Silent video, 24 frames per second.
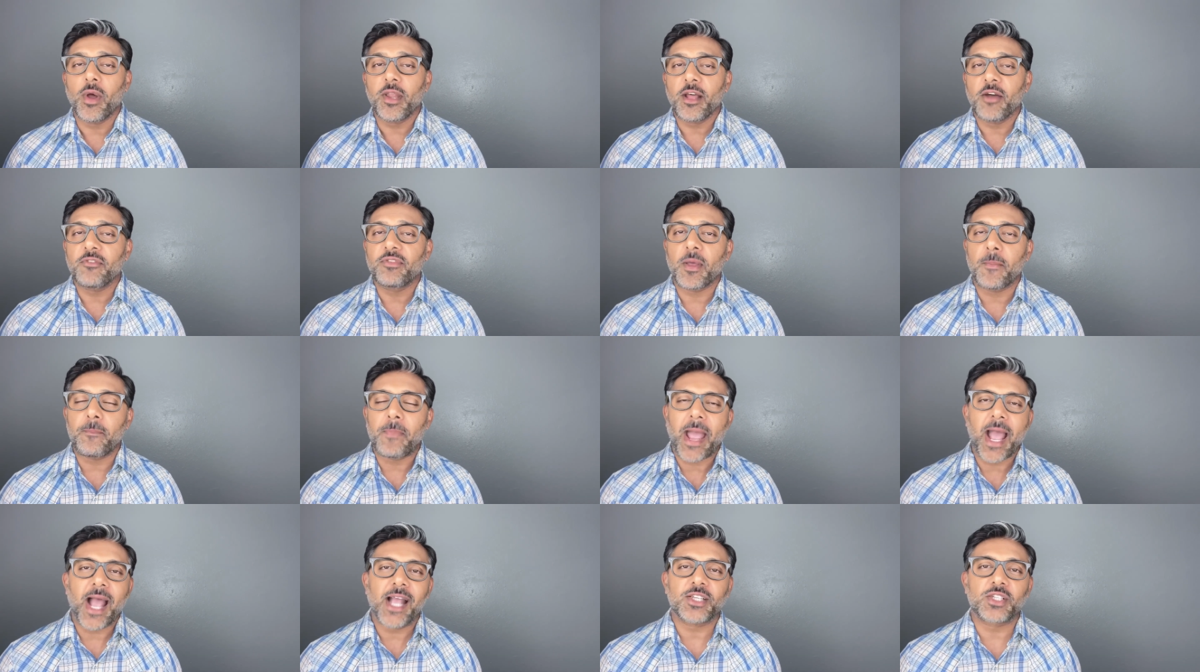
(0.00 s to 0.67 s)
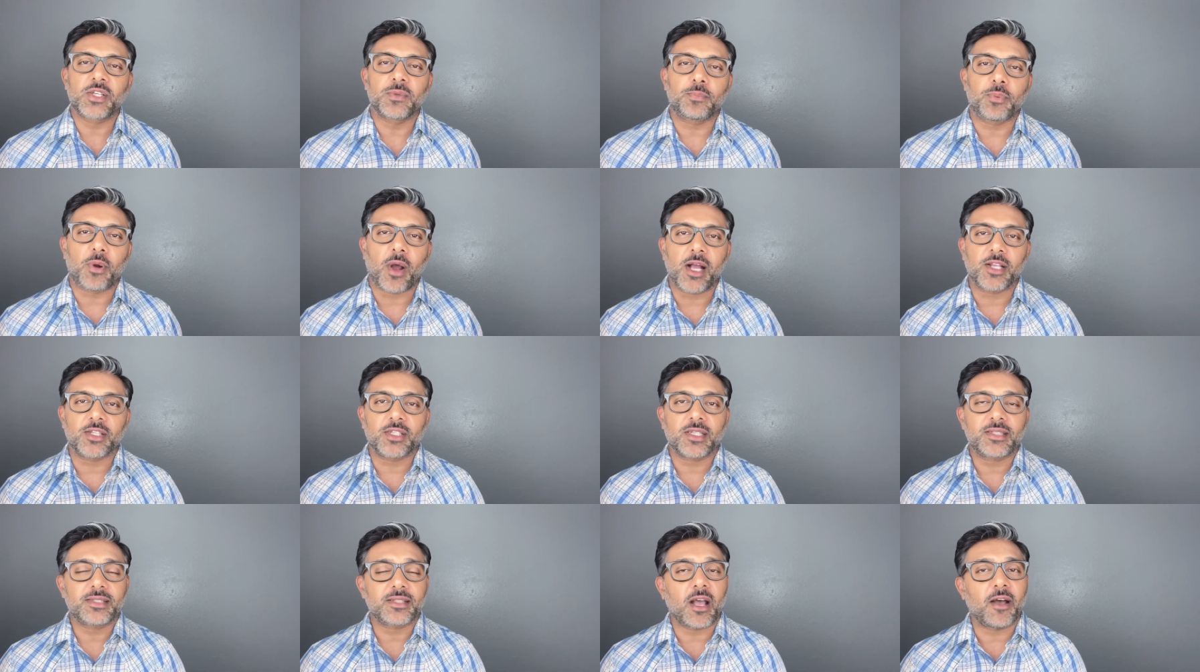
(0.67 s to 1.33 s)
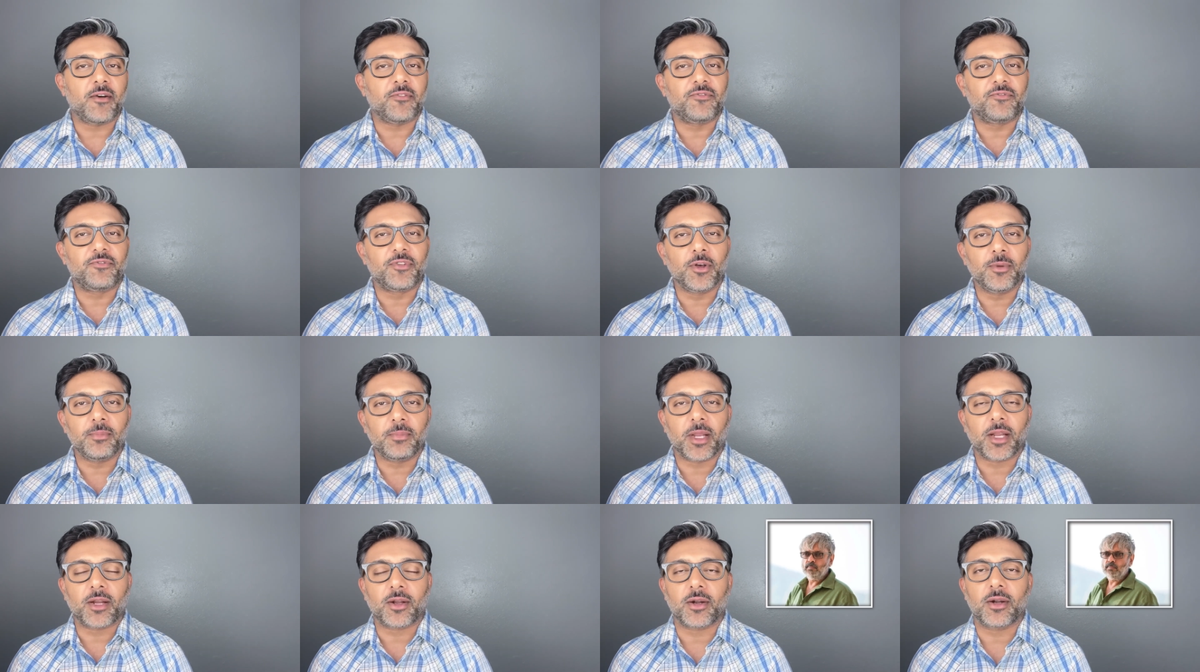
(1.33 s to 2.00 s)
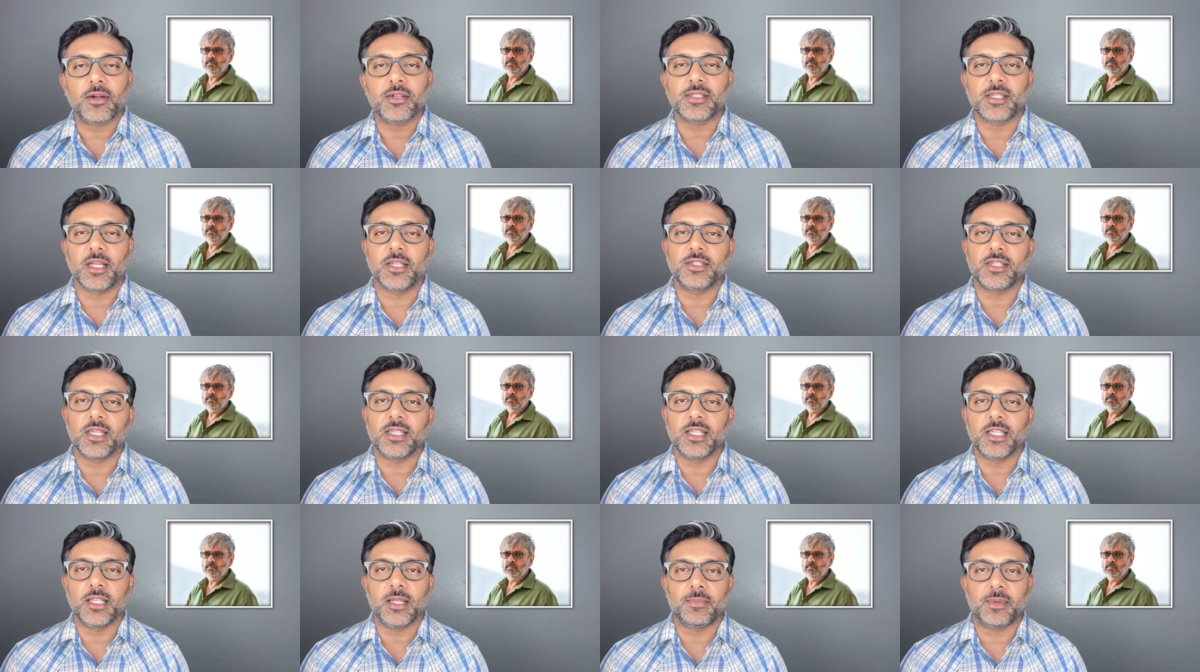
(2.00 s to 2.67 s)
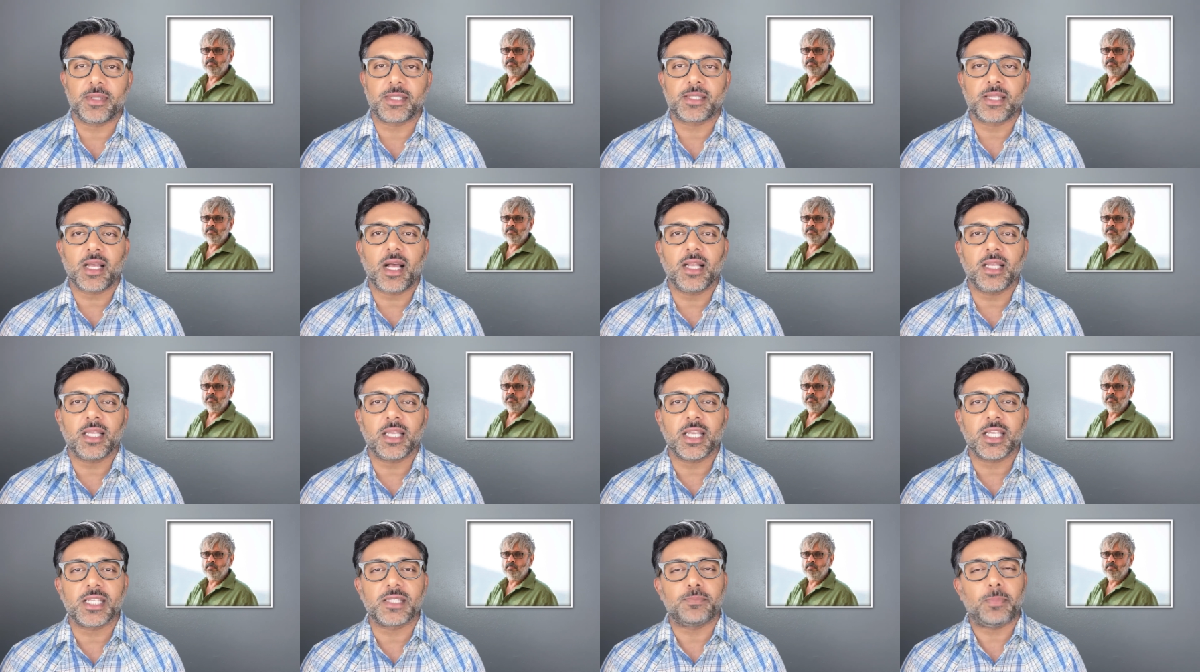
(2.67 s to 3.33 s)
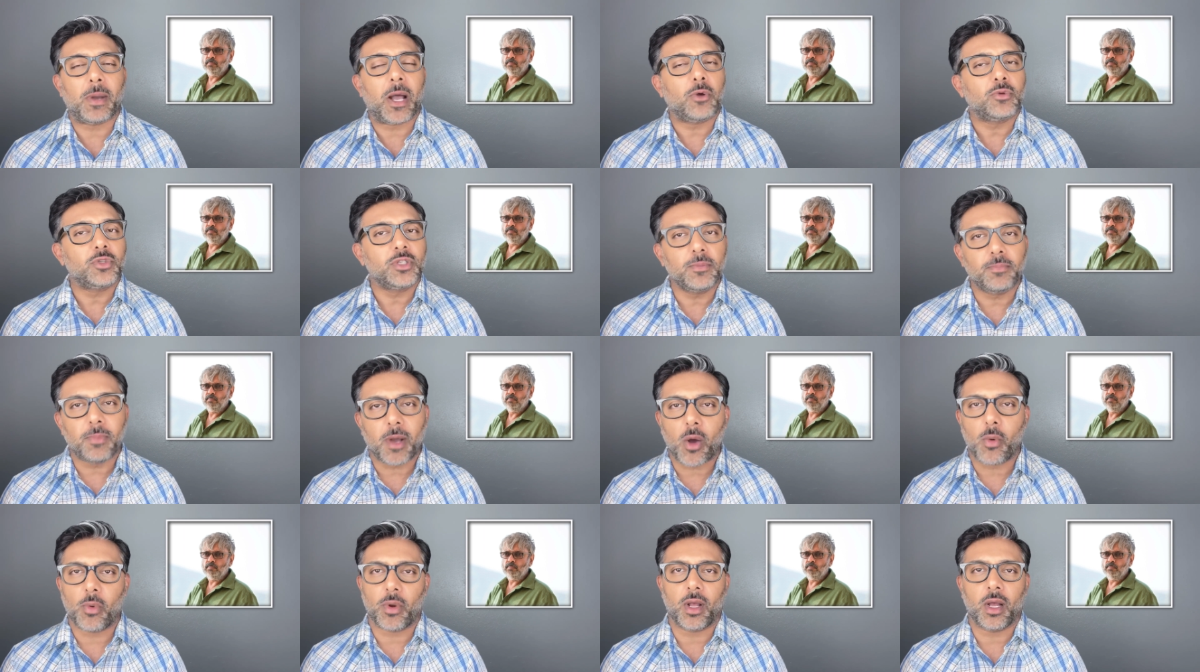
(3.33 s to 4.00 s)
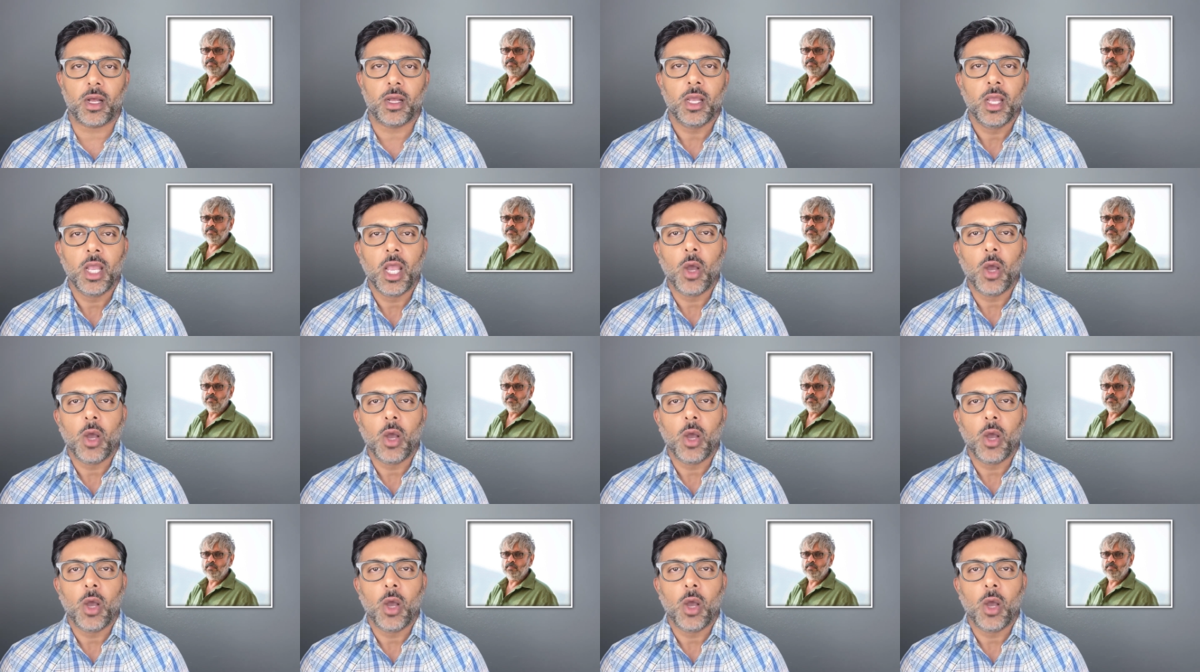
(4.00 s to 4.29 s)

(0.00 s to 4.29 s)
of the passion projects of filmmaker Sanjay Leela Bhansali is Baiju Bawra,